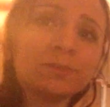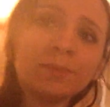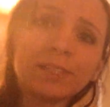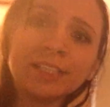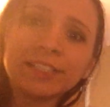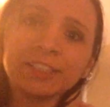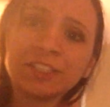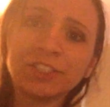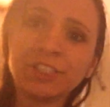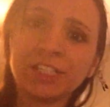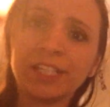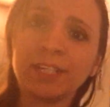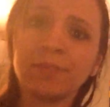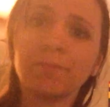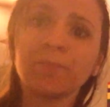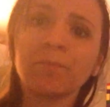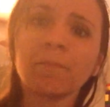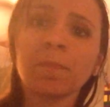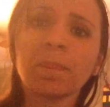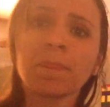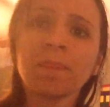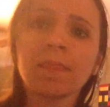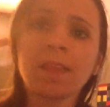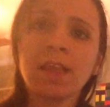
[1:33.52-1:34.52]
what is a gene?
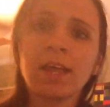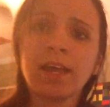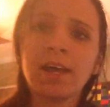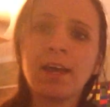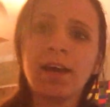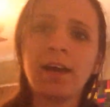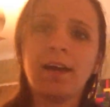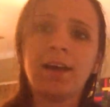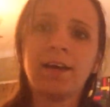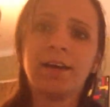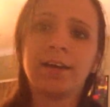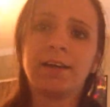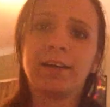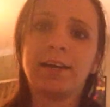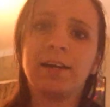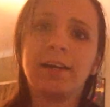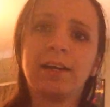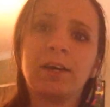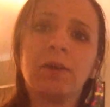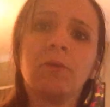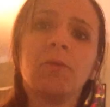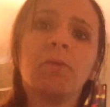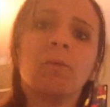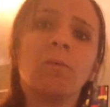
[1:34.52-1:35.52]

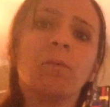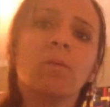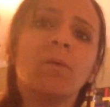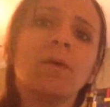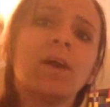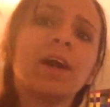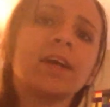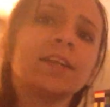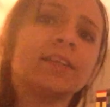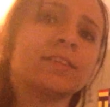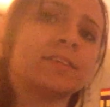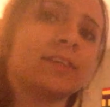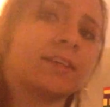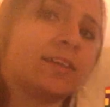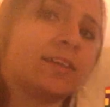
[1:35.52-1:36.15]
What